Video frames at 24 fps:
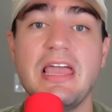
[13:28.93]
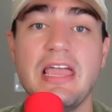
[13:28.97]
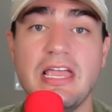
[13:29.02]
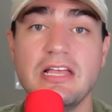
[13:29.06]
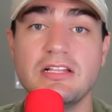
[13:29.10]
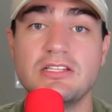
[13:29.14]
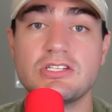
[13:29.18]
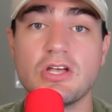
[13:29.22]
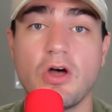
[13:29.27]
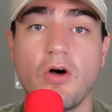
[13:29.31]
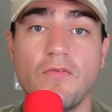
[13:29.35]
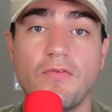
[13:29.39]

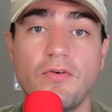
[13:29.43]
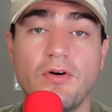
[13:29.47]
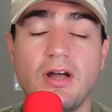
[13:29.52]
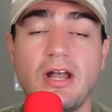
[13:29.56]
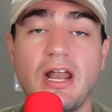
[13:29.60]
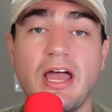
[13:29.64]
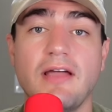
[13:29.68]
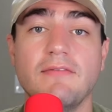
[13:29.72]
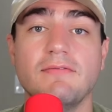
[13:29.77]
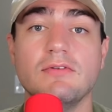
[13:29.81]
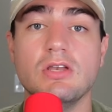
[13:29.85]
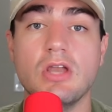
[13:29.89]
it's over, and
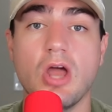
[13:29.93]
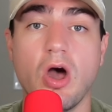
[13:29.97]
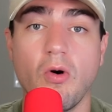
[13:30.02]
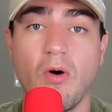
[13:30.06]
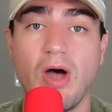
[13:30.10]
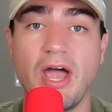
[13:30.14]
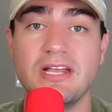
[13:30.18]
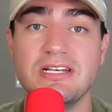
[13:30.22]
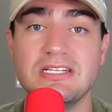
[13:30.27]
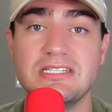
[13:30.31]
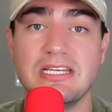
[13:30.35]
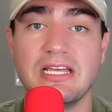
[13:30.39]
I have no
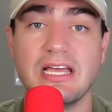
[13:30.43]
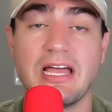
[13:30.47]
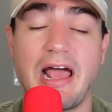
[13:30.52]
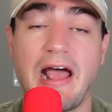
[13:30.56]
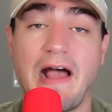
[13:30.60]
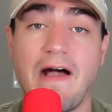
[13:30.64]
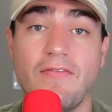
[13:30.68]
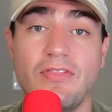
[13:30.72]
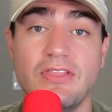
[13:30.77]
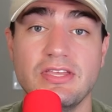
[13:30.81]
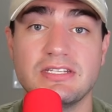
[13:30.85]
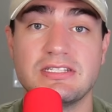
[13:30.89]
idea
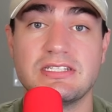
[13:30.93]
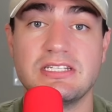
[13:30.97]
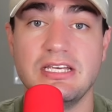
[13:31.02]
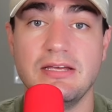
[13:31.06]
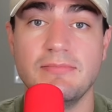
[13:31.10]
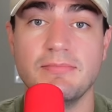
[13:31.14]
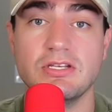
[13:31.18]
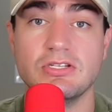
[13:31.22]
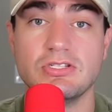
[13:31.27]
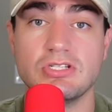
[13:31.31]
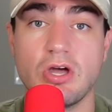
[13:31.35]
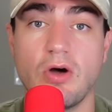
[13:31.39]
how this
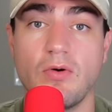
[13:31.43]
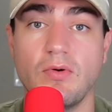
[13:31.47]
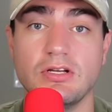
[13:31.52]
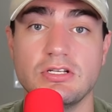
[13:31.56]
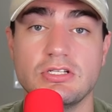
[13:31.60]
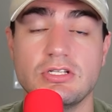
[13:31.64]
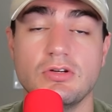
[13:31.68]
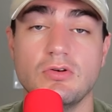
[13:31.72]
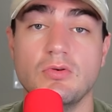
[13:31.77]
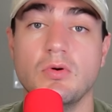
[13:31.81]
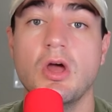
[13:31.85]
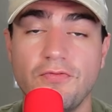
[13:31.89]
team is going
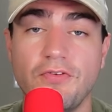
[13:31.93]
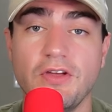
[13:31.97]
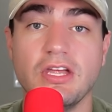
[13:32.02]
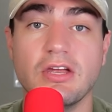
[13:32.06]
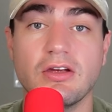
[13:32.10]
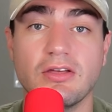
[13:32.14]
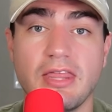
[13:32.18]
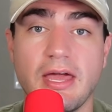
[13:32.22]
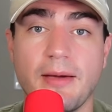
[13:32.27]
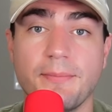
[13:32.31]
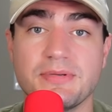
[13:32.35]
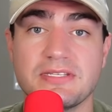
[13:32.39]
to
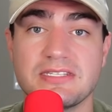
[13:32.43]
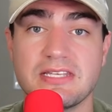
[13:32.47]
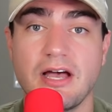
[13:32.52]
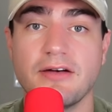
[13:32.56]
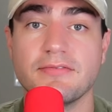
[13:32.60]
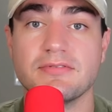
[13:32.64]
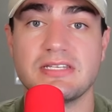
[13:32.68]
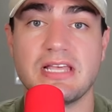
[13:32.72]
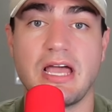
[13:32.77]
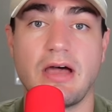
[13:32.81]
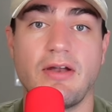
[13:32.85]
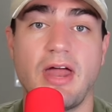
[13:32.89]
figure
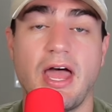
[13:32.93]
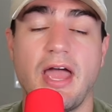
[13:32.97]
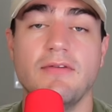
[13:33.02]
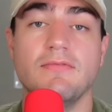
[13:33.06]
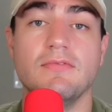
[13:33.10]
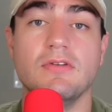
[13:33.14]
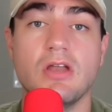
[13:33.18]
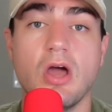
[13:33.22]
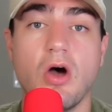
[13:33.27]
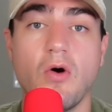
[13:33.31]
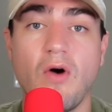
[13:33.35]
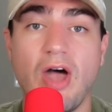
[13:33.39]
themselves out. I have
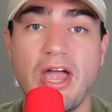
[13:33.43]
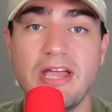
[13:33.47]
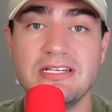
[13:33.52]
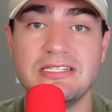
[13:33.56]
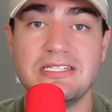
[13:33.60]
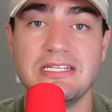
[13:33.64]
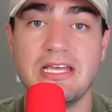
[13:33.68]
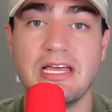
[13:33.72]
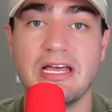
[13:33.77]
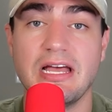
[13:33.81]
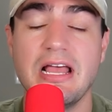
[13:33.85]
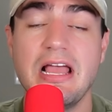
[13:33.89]
no
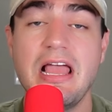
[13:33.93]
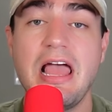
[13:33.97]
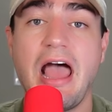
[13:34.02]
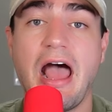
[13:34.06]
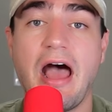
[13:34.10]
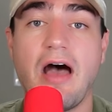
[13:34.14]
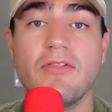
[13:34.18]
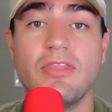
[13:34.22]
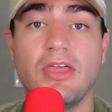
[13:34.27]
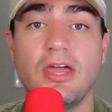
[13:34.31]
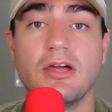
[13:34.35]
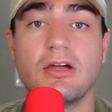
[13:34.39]
idea
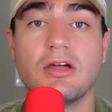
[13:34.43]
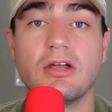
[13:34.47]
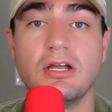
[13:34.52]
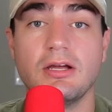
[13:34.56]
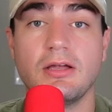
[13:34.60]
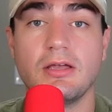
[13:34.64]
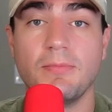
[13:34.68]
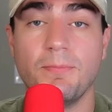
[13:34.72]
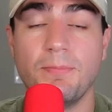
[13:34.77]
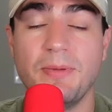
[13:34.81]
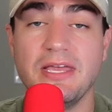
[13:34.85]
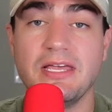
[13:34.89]
how they're going
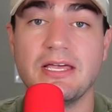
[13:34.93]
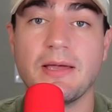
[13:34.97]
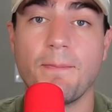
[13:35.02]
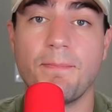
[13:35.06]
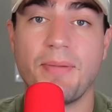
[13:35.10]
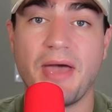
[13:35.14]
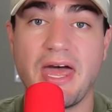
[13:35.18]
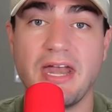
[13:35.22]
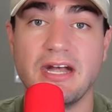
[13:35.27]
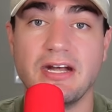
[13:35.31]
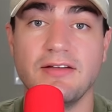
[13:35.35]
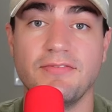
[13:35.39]
to be
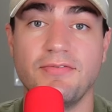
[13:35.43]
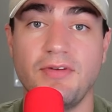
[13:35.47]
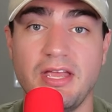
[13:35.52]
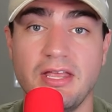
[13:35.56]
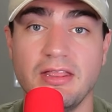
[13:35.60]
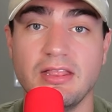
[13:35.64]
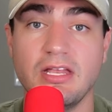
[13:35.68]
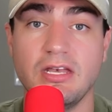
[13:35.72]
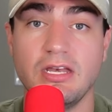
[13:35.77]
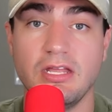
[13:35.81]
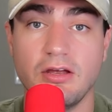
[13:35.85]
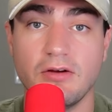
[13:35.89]
competitive
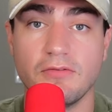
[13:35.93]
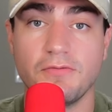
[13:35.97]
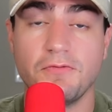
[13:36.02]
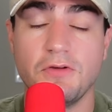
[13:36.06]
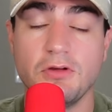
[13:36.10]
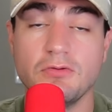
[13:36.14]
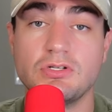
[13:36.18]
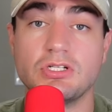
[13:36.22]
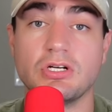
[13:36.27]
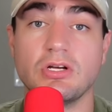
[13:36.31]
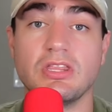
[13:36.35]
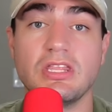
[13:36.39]
in the near
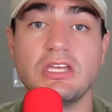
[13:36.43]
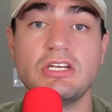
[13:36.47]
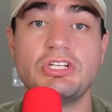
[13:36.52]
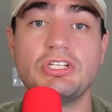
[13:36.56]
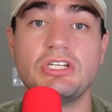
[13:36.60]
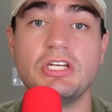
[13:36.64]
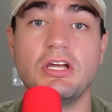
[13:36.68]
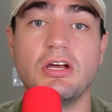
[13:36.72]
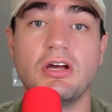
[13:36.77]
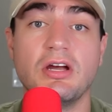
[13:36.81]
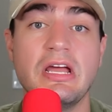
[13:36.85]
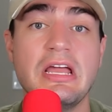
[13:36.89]
future. This
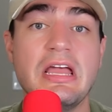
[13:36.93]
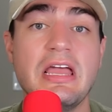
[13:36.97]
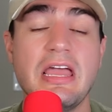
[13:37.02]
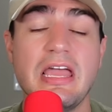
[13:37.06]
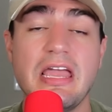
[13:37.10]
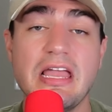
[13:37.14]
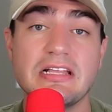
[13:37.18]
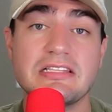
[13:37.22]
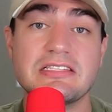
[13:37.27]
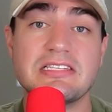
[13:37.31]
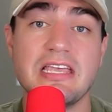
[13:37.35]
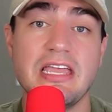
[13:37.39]
year,
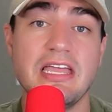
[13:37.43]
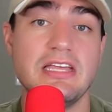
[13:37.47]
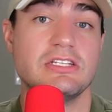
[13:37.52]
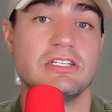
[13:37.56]
it's